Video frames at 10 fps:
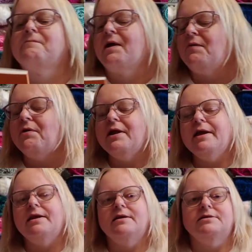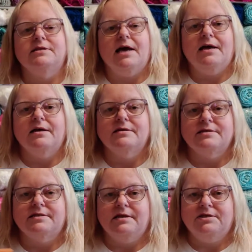I want to get into that
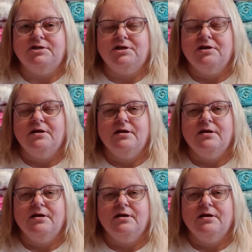stitch,